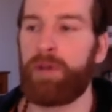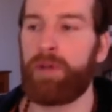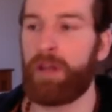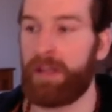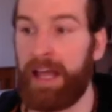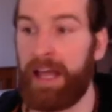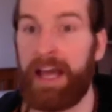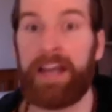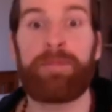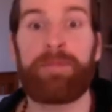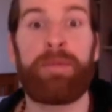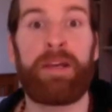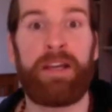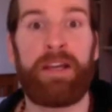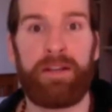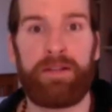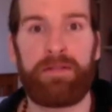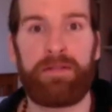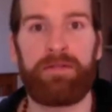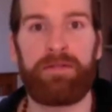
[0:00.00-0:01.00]
led
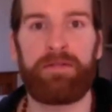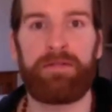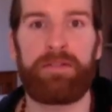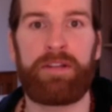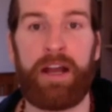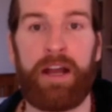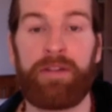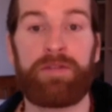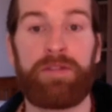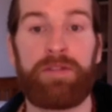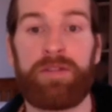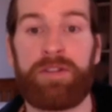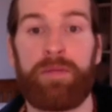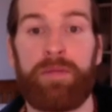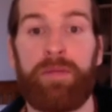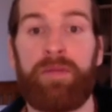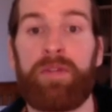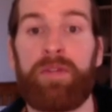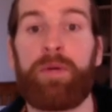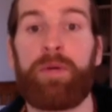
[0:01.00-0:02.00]
me down to some
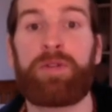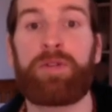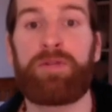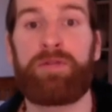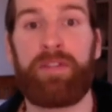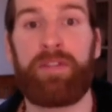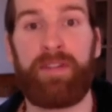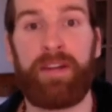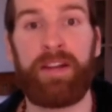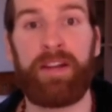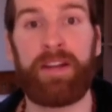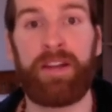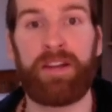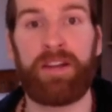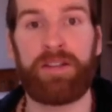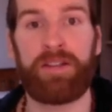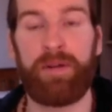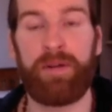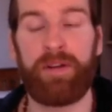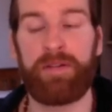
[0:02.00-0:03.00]
of the most fulfilling
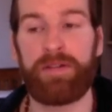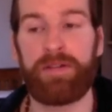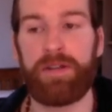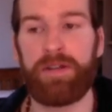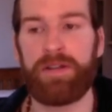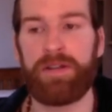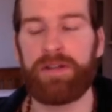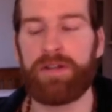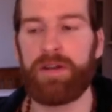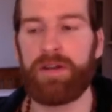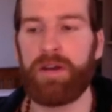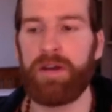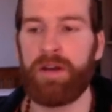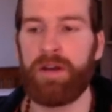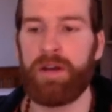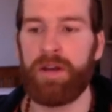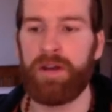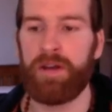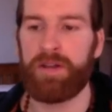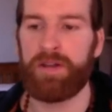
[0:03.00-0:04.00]
experiences.
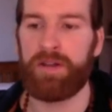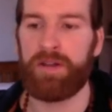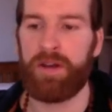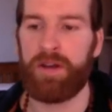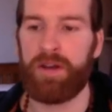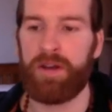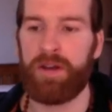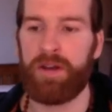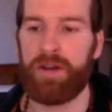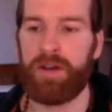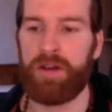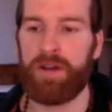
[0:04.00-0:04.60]
So